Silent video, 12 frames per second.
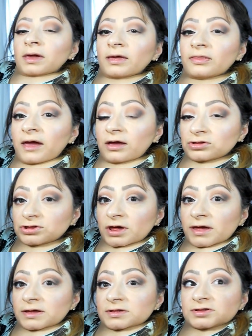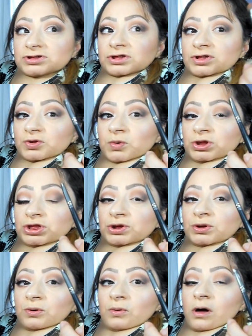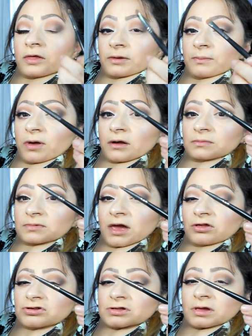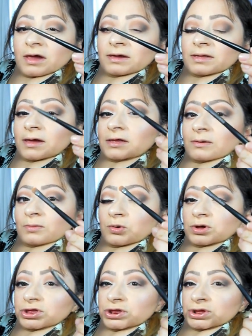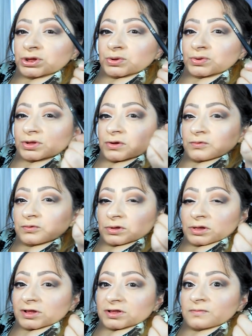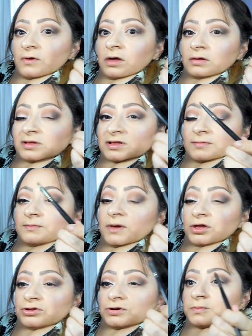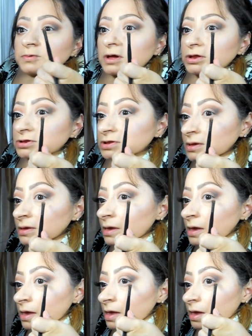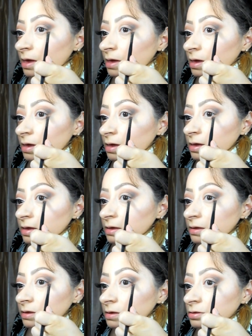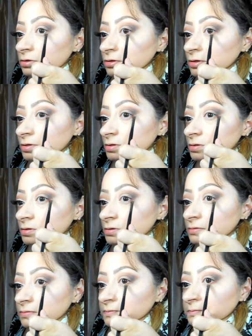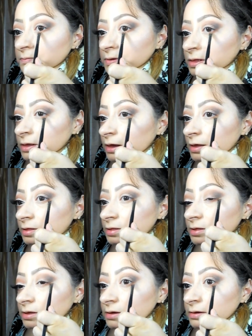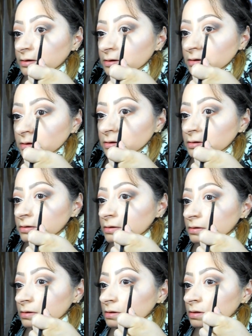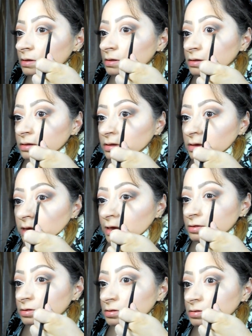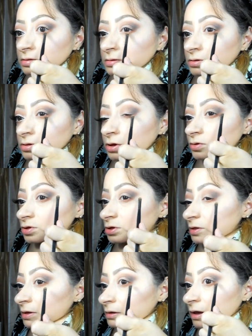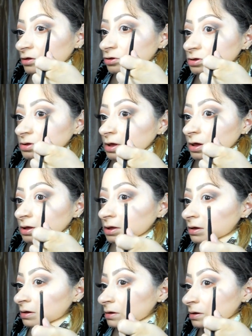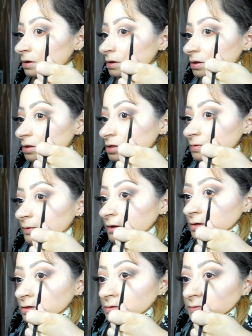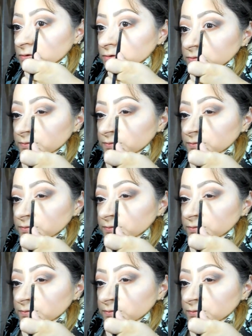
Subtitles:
And that shade is just going to go on the bottom lash line, and I'm going to use a really small smudger brush and just place it as close to the lash line as possible.